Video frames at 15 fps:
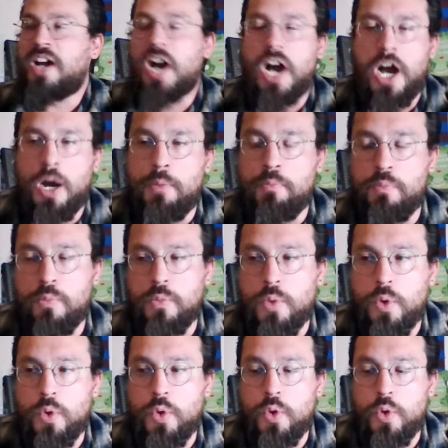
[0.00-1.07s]
Um,
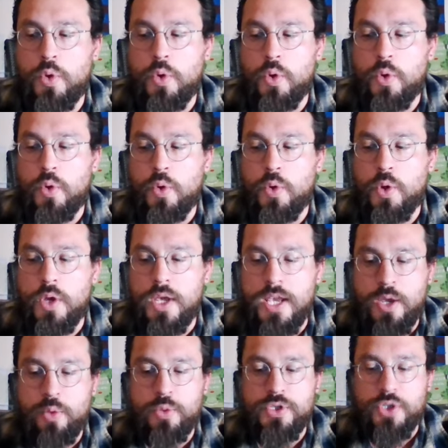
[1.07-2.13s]

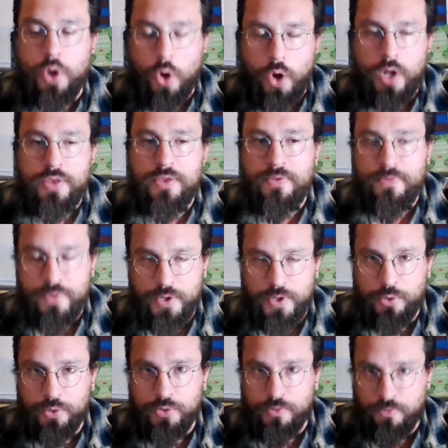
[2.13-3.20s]
he was on the
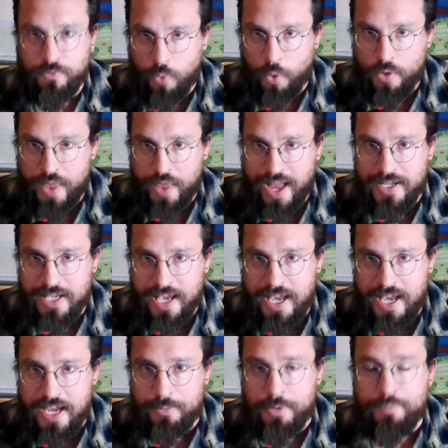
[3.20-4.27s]
field for that
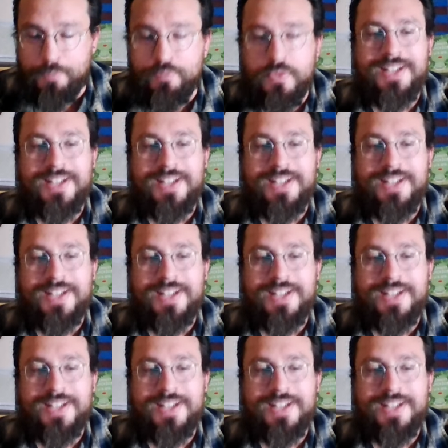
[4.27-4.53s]
game,